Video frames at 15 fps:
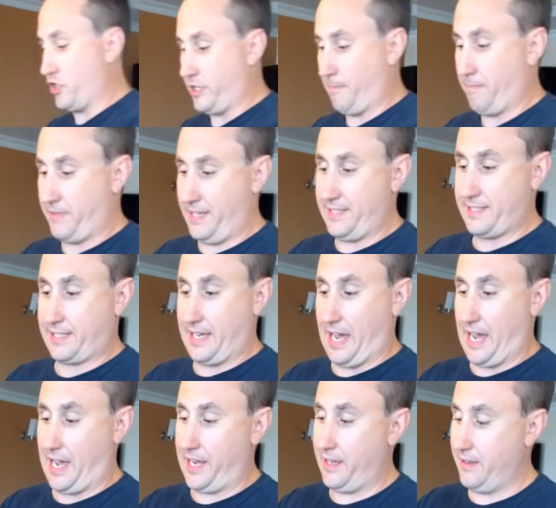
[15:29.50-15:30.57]
up this
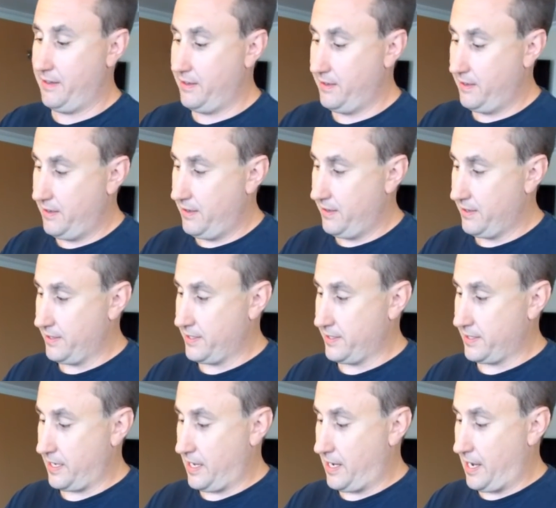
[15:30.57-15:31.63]
guy. This is
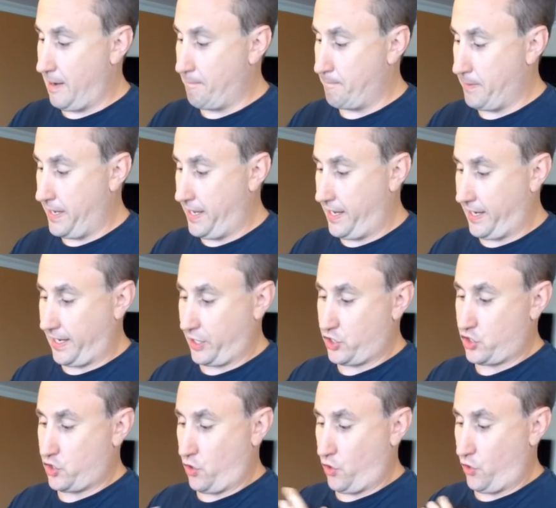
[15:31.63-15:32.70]
a big
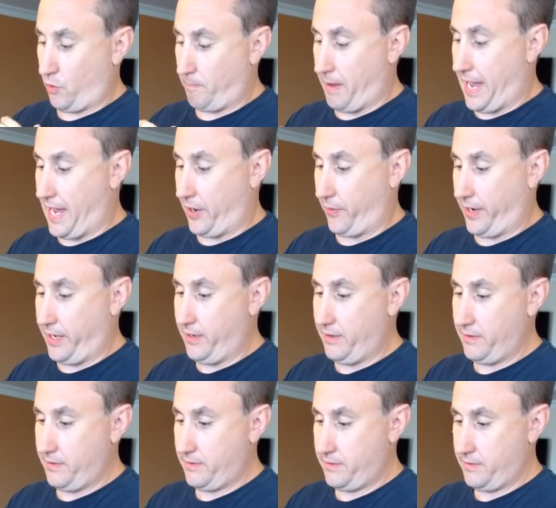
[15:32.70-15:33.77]
external battery.
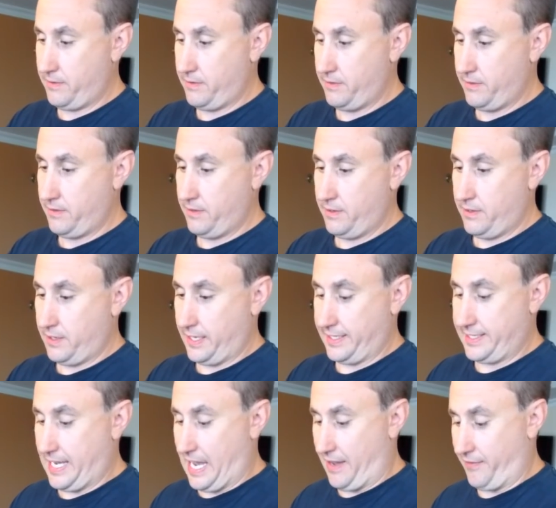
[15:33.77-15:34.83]
It's
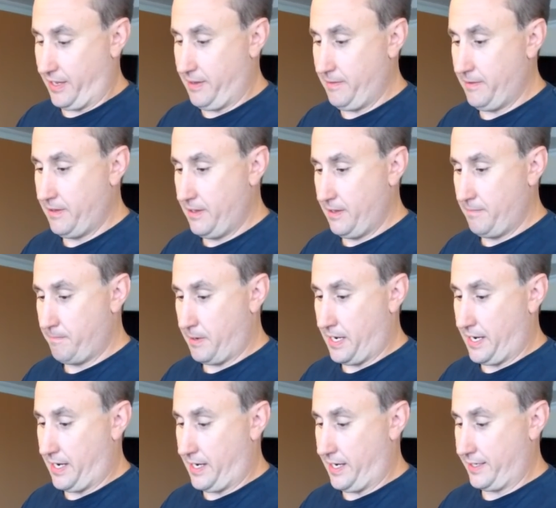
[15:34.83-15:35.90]
heavy,
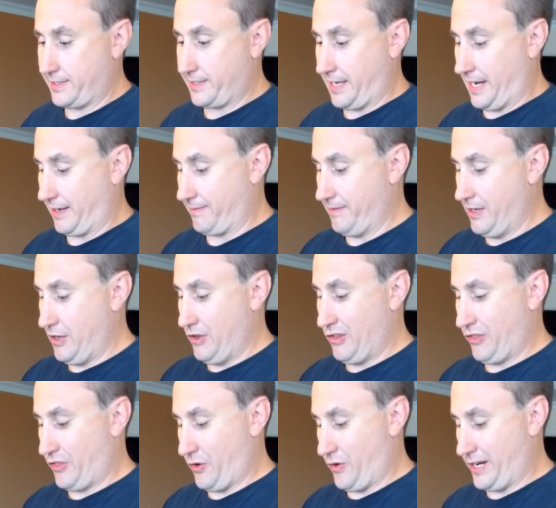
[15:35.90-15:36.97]
but it's like
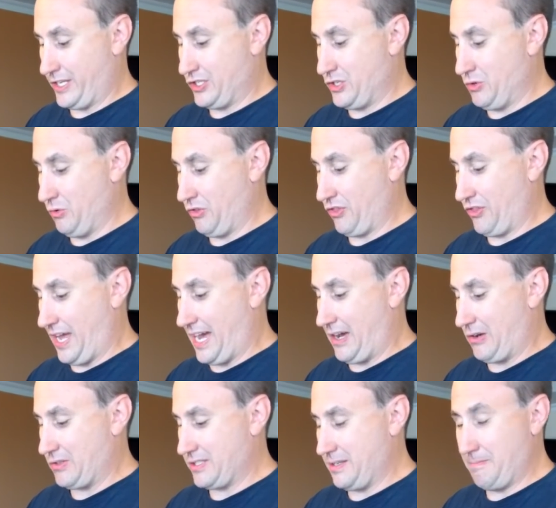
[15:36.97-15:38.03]

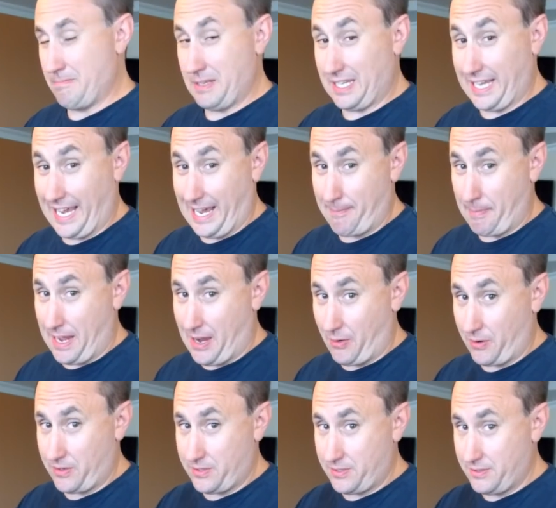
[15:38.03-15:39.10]
32,000 milliamp
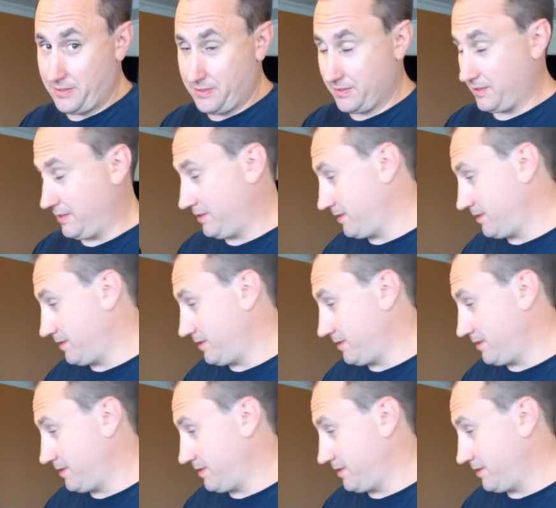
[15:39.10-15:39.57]
hours. So this